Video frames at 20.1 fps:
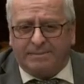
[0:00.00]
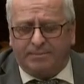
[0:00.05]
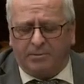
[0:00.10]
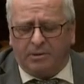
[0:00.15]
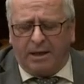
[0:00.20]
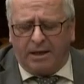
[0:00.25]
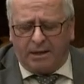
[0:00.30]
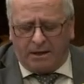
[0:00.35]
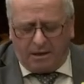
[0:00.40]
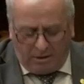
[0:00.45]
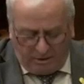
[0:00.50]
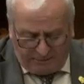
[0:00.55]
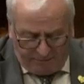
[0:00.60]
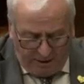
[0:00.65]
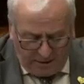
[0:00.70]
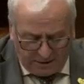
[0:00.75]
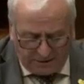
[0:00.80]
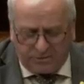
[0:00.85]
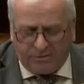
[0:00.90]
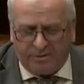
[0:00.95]
our
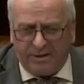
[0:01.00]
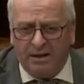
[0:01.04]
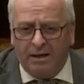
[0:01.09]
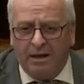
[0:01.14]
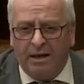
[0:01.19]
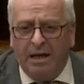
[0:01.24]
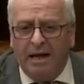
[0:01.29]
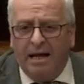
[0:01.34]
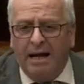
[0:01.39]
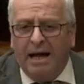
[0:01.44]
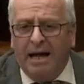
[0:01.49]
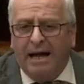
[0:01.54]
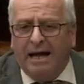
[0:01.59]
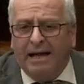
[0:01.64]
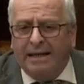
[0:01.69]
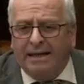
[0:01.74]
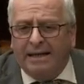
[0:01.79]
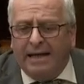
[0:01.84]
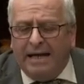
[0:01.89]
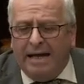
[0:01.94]
forestry.
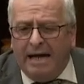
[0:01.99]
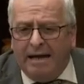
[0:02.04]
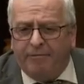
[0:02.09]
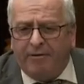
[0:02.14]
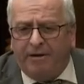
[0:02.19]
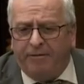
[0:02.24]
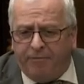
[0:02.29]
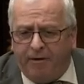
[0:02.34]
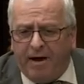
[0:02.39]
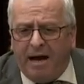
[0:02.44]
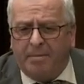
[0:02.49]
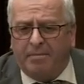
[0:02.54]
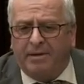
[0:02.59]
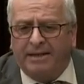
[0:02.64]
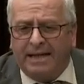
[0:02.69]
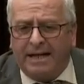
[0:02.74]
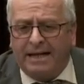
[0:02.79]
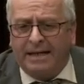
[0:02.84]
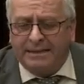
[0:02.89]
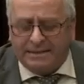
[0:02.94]
Every farmer
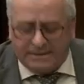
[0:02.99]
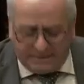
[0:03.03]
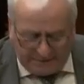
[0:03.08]
that has